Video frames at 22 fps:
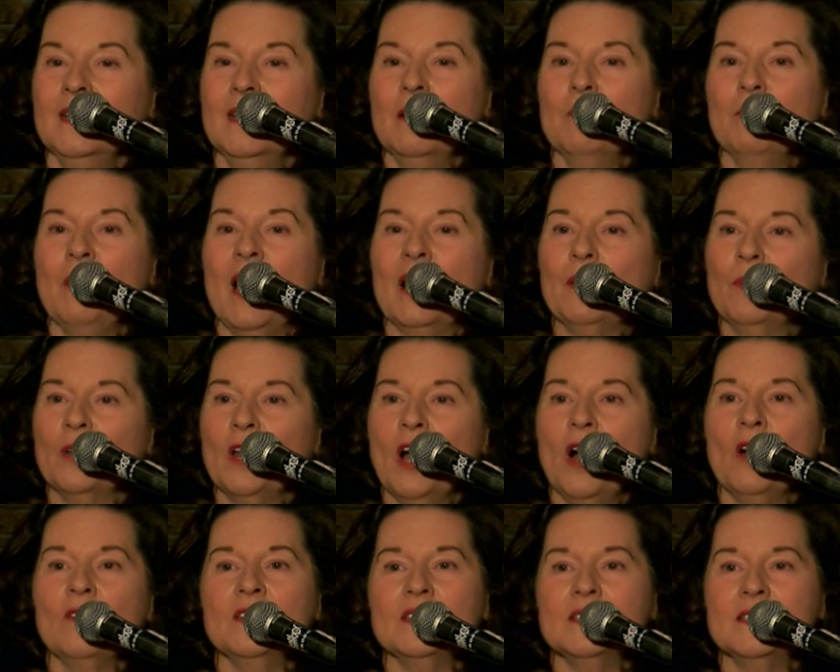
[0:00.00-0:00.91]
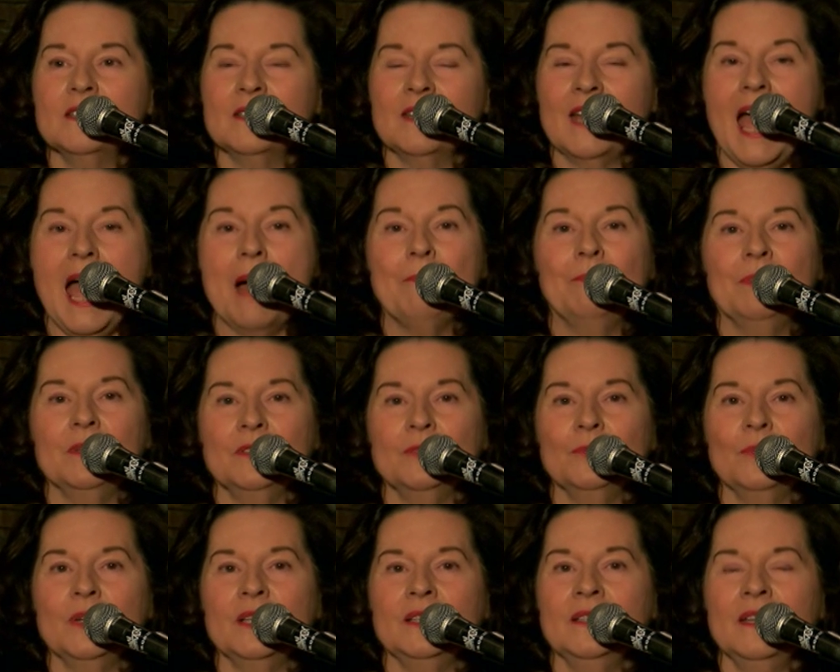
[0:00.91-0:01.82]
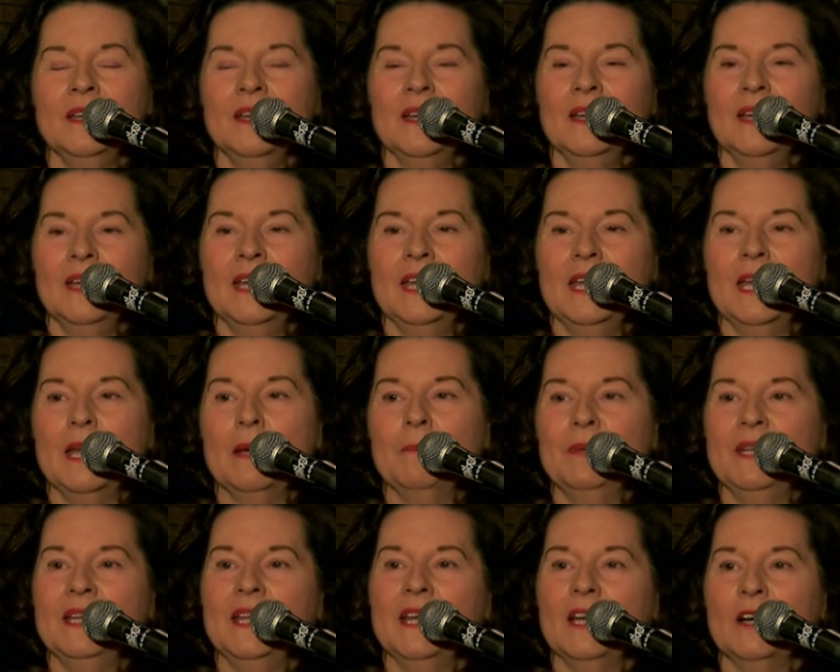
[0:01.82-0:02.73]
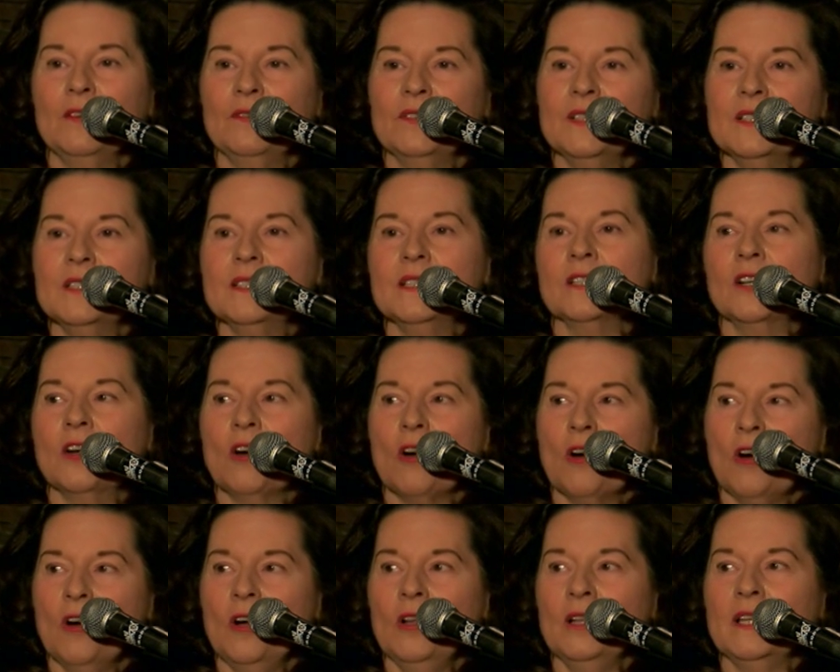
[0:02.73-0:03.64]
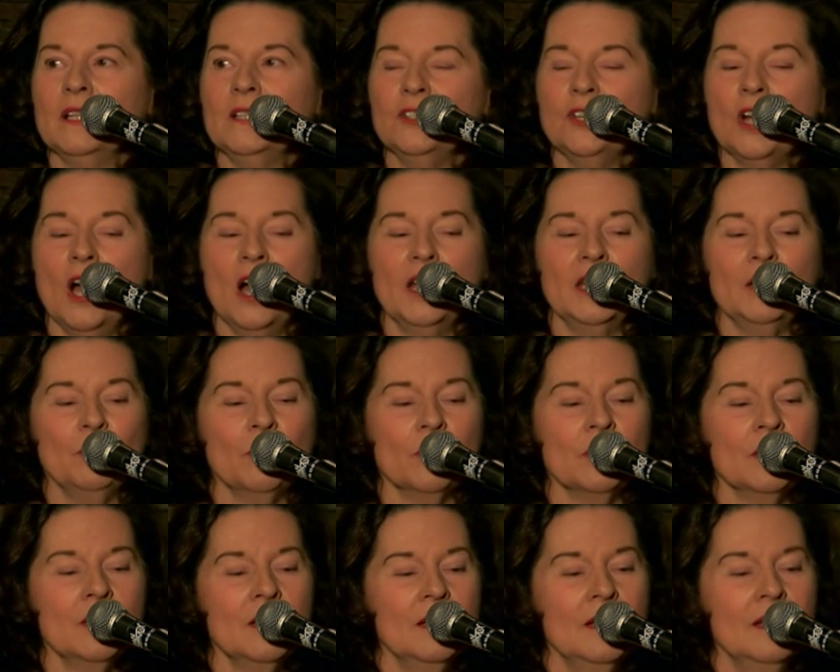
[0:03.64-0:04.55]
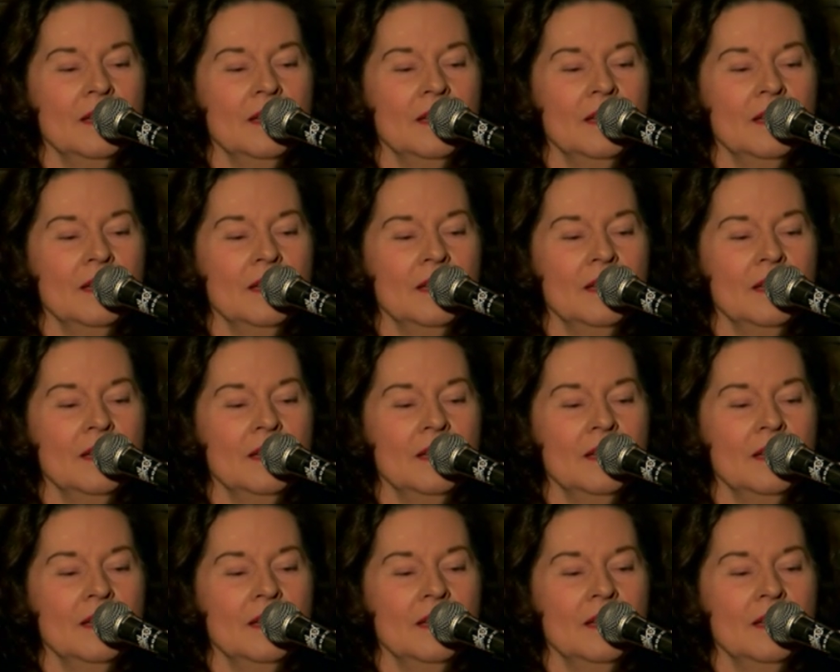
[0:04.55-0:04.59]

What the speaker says: back when all this happened, when him and Elvis and Carl and Johnny were